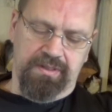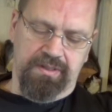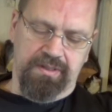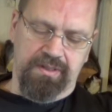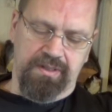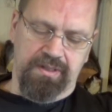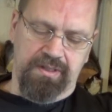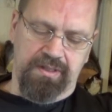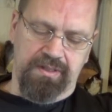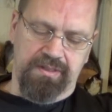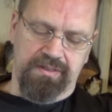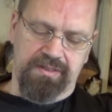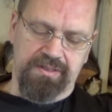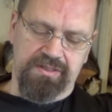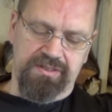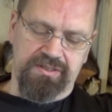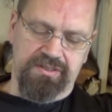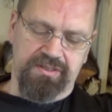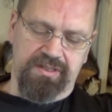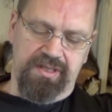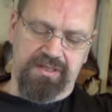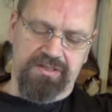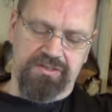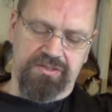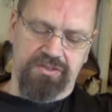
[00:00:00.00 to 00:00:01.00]
Uh, this,
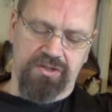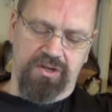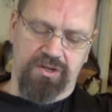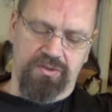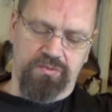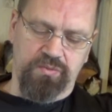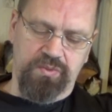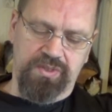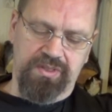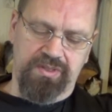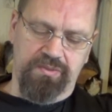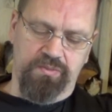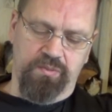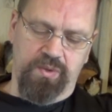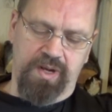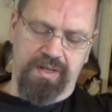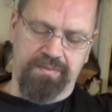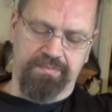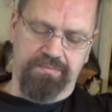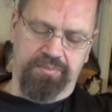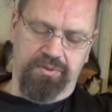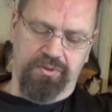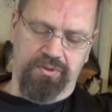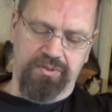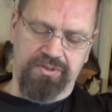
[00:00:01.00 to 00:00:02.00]
they start with the
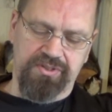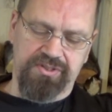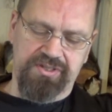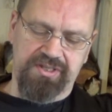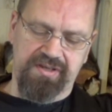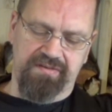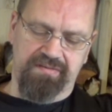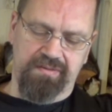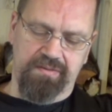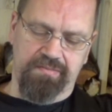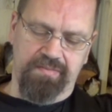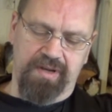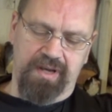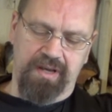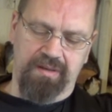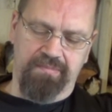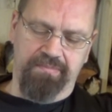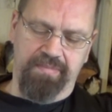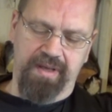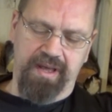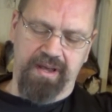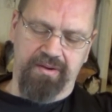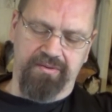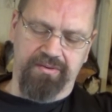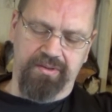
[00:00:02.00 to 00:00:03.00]
1.7 mile
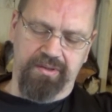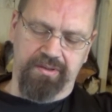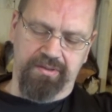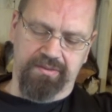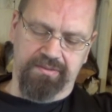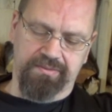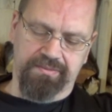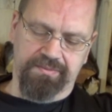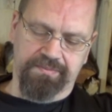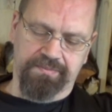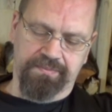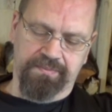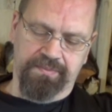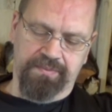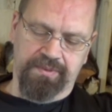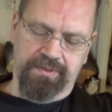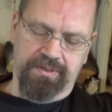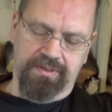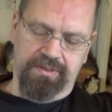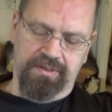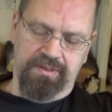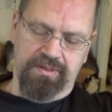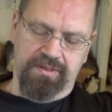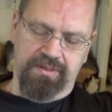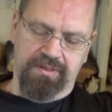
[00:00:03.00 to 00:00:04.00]
barrier,
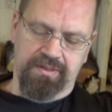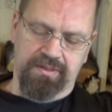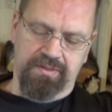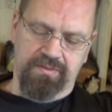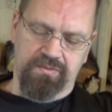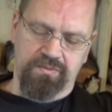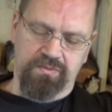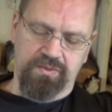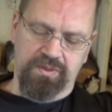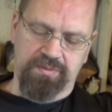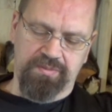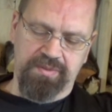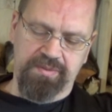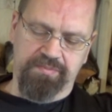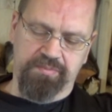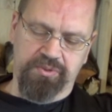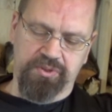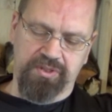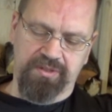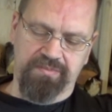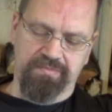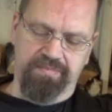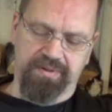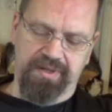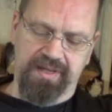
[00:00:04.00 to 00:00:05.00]
will be put
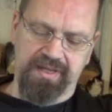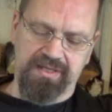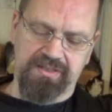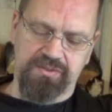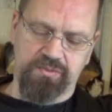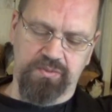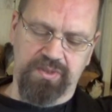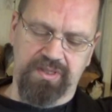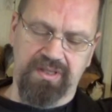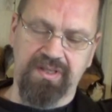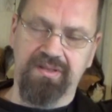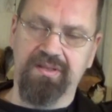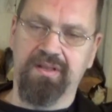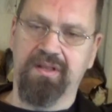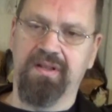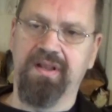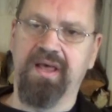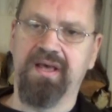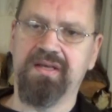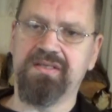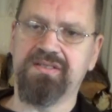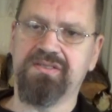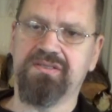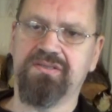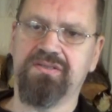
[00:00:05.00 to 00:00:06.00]
in place within the
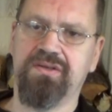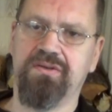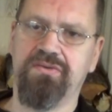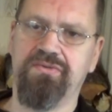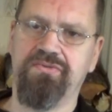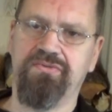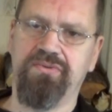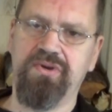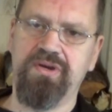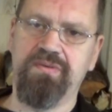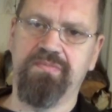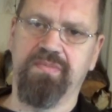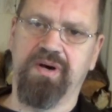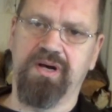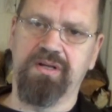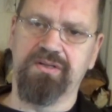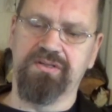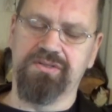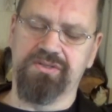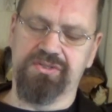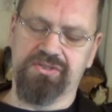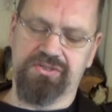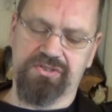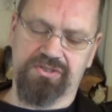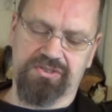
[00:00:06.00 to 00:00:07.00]
next three
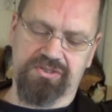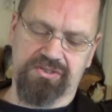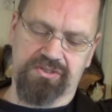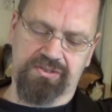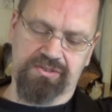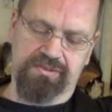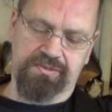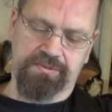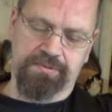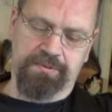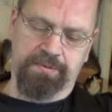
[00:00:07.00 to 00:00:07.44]
months.